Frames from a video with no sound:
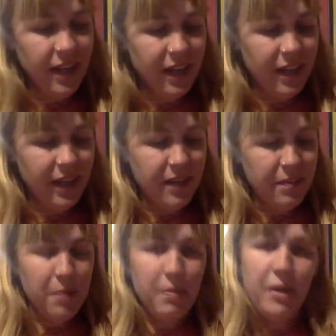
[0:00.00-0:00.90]

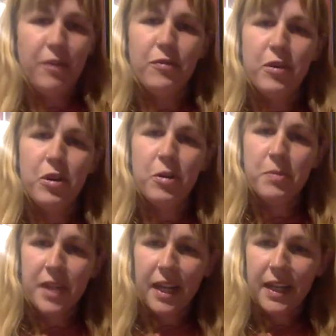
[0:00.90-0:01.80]
A bit of
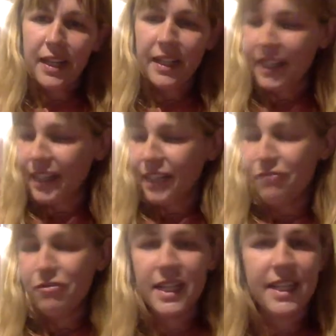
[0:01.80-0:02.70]
upcycling and
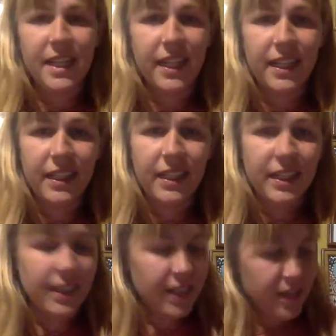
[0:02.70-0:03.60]

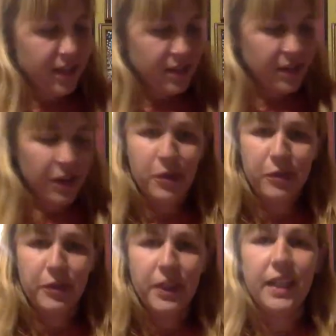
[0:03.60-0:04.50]
recycling, so
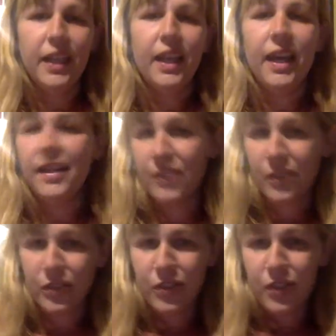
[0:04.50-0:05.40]
hopefully it hasn't
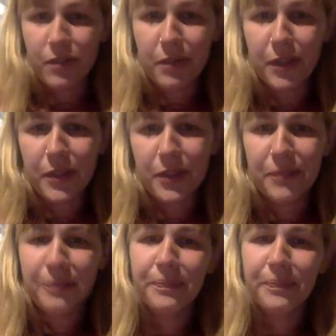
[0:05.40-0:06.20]
cost you too much.